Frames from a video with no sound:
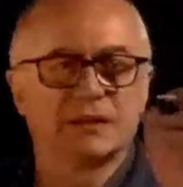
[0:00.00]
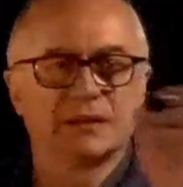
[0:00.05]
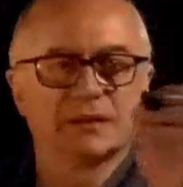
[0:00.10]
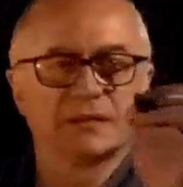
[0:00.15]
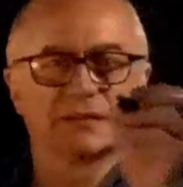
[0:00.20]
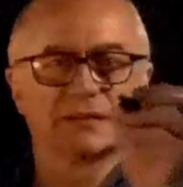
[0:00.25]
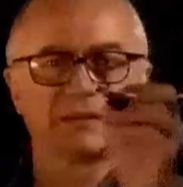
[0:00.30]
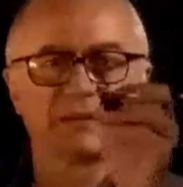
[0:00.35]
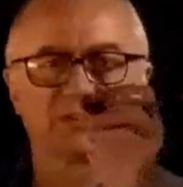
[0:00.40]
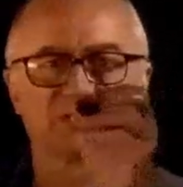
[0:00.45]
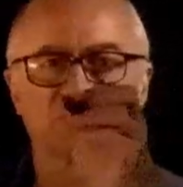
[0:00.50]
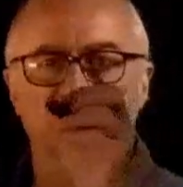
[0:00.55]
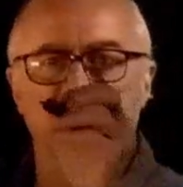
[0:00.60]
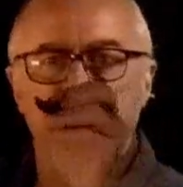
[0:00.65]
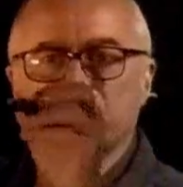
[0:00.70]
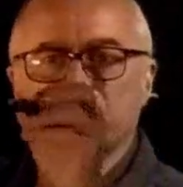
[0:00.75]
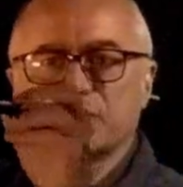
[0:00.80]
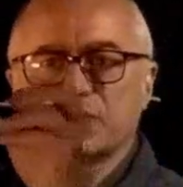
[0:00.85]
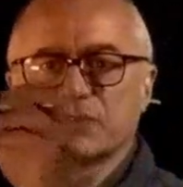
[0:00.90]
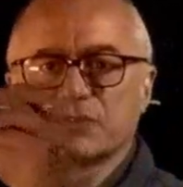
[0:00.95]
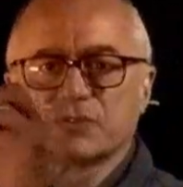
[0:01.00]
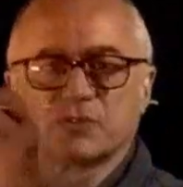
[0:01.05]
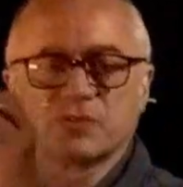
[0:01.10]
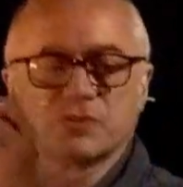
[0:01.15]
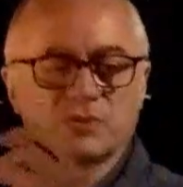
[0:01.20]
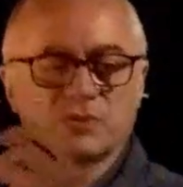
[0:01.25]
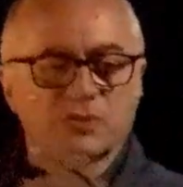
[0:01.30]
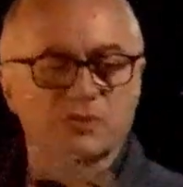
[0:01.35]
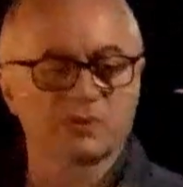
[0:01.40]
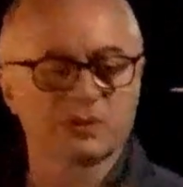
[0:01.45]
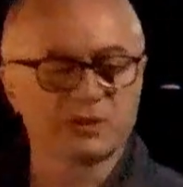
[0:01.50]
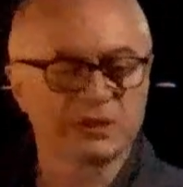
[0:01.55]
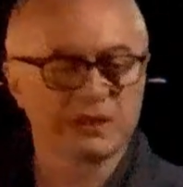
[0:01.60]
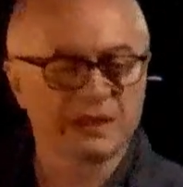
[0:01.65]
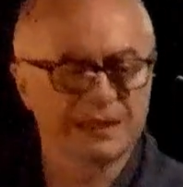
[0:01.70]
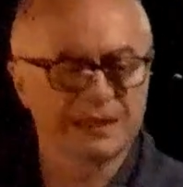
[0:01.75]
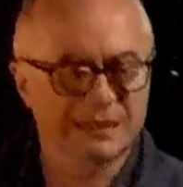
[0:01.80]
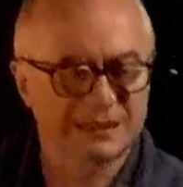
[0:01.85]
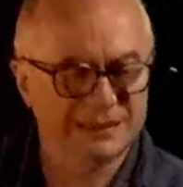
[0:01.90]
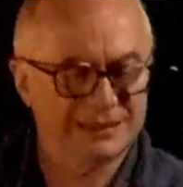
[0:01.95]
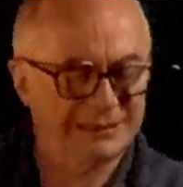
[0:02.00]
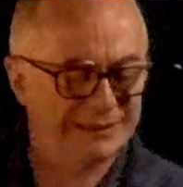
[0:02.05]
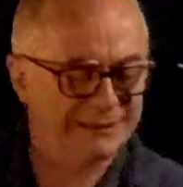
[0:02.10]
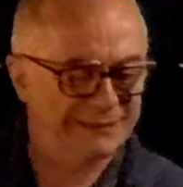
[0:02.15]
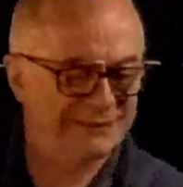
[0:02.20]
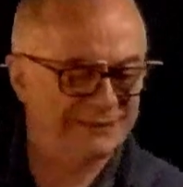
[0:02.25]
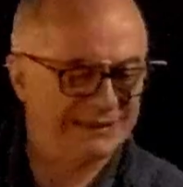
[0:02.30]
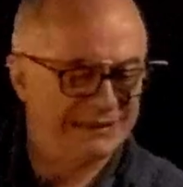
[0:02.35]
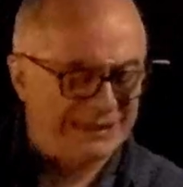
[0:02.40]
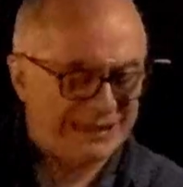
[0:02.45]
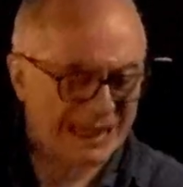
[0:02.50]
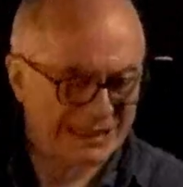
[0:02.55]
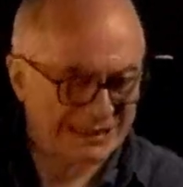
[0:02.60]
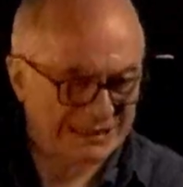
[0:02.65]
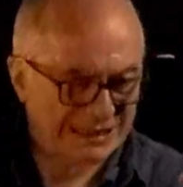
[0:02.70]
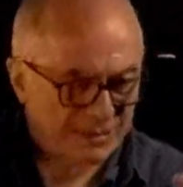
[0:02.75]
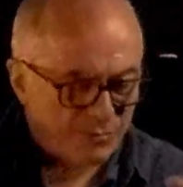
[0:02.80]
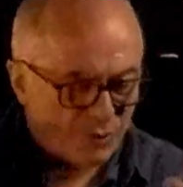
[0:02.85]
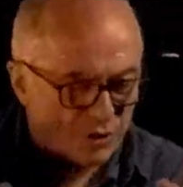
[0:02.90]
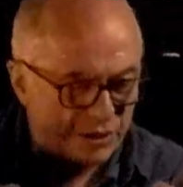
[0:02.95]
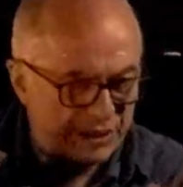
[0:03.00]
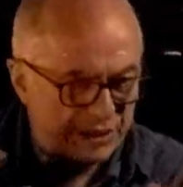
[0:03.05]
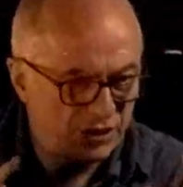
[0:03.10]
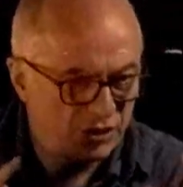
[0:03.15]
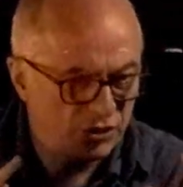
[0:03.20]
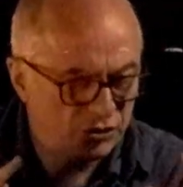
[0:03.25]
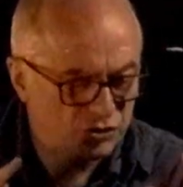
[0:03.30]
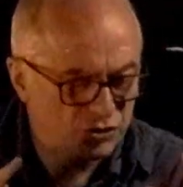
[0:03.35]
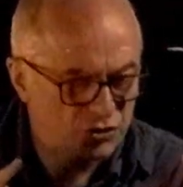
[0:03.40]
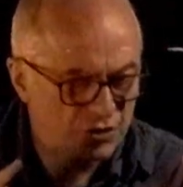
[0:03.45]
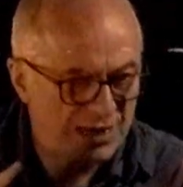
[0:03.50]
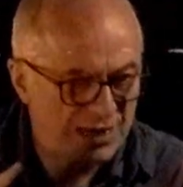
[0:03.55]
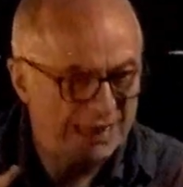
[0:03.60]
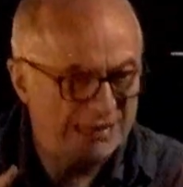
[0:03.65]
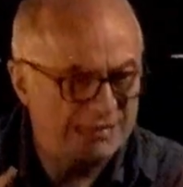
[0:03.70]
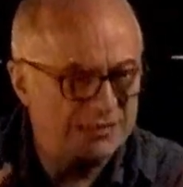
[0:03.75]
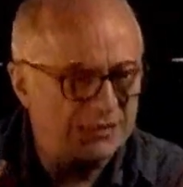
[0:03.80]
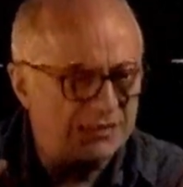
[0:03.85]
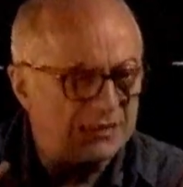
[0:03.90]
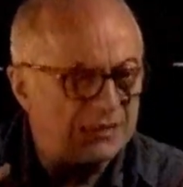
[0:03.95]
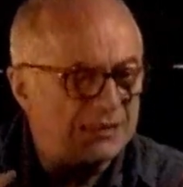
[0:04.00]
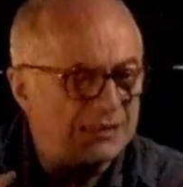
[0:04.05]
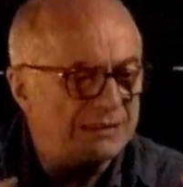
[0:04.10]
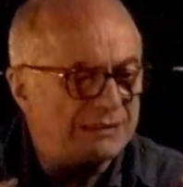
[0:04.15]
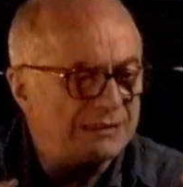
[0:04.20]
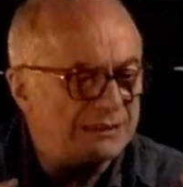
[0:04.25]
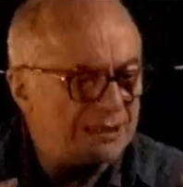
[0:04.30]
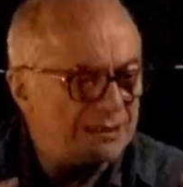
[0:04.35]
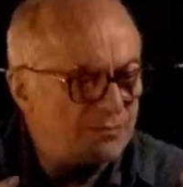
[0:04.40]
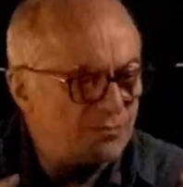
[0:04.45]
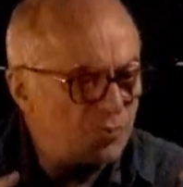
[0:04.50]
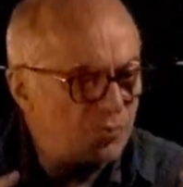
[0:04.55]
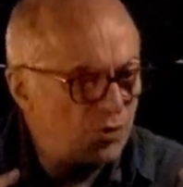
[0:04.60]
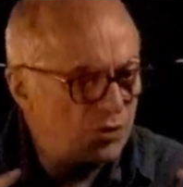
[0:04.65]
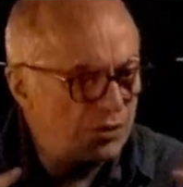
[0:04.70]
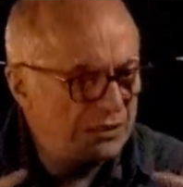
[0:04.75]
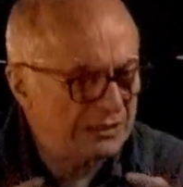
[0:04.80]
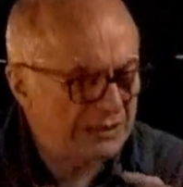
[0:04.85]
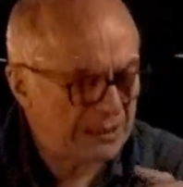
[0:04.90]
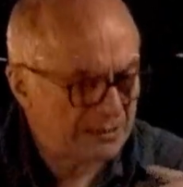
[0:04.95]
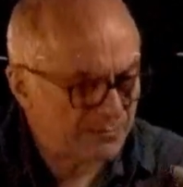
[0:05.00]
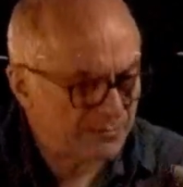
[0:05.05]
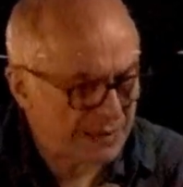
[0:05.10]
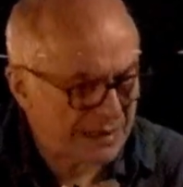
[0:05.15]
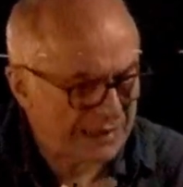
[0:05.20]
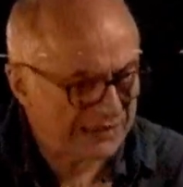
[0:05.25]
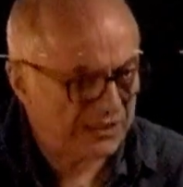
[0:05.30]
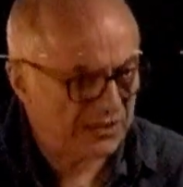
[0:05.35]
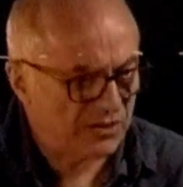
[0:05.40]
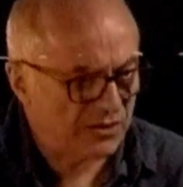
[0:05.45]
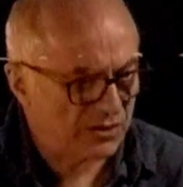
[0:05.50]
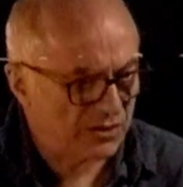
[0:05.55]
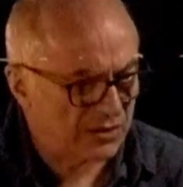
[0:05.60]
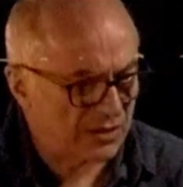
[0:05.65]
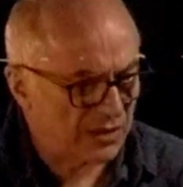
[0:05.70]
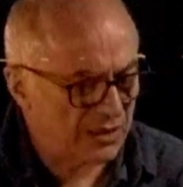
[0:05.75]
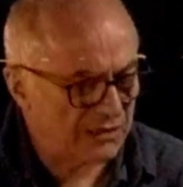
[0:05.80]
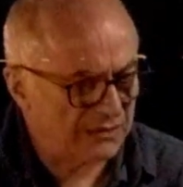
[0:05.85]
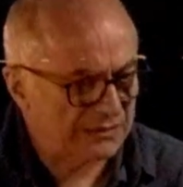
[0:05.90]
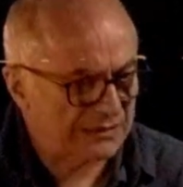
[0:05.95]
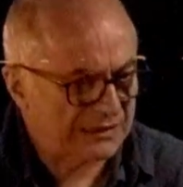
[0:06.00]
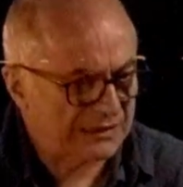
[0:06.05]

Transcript: This soil goes to, the more it contracts, the more interparticle contact.